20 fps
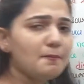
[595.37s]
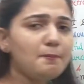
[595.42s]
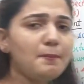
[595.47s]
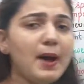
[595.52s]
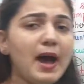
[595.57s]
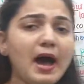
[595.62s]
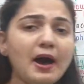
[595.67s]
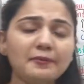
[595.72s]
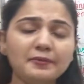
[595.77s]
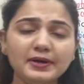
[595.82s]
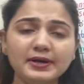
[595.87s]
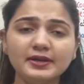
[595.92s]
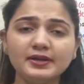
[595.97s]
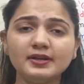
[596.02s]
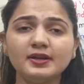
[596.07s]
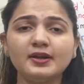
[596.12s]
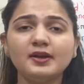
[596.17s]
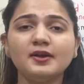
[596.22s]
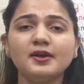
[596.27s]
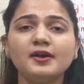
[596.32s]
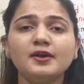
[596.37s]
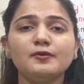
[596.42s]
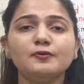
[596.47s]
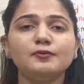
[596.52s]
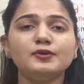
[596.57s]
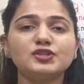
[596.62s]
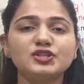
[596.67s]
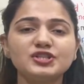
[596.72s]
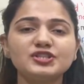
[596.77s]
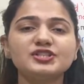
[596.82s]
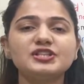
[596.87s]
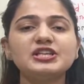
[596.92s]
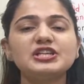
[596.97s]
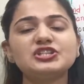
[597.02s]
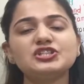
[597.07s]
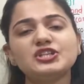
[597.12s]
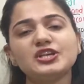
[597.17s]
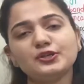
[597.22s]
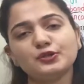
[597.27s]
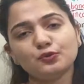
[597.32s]
power which is
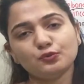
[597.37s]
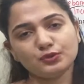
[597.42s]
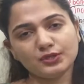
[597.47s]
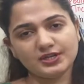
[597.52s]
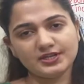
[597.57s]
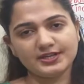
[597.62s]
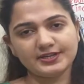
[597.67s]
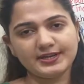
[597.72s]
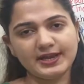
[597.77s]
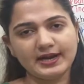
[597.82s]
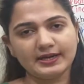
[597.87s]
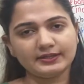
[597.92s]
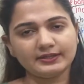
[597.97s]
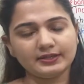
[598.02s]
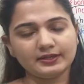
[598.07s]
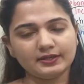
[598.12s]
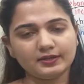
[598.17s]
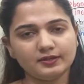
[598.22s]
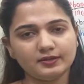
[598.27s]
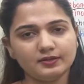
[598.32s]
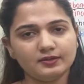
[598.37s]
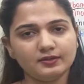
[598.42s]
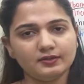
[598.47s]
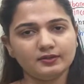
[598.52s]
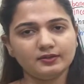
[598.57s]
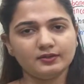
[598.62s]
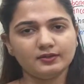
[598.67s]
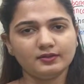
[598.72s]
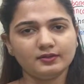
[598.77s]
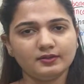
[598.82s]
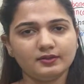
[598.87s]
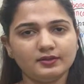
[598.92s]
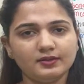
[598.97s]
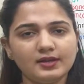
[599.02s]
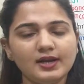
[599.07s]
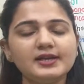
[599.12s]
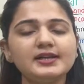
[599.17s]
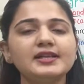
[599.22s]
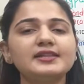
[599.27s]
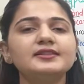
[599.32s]
reaching to the detector,
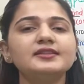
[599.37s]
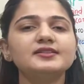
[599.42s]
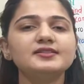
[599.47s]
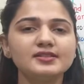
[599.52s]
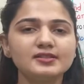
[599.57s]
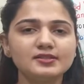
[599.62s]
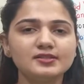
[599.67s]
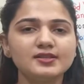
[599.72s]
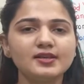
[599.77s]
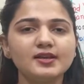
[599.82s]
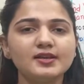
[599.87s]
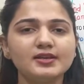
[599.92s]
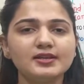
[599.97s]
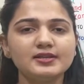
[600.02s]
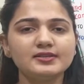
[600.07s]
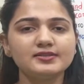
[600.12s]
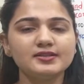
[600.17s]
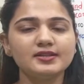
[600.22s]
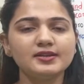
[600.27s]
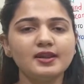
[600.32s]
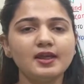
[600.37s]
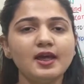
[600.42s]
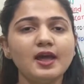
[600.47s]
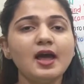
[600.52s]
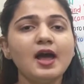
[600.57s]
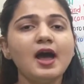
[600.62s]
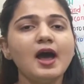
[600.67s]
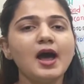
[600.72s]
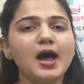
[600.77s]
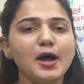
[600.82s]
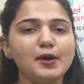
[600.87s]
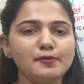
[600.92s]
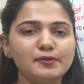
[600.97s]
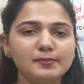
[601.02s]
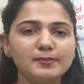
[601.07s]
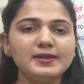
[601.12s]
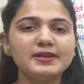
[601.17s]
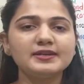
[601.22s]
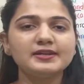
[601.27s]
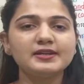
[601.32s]
right? And this is the reason I
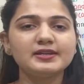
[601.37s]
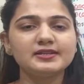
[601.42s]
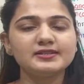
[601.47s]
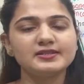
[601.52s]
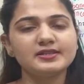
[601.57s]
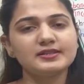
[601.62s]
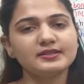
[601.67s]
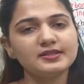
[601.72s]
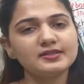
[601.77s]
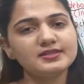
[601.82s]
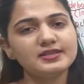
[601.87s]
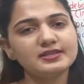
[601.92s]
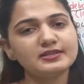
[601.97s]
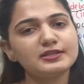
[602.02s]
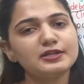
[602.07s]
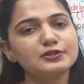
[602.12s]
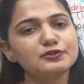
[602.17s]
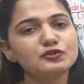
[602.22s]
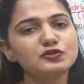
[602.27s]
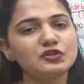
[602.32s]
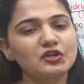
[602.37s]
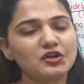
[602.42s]
will be increasing the signal to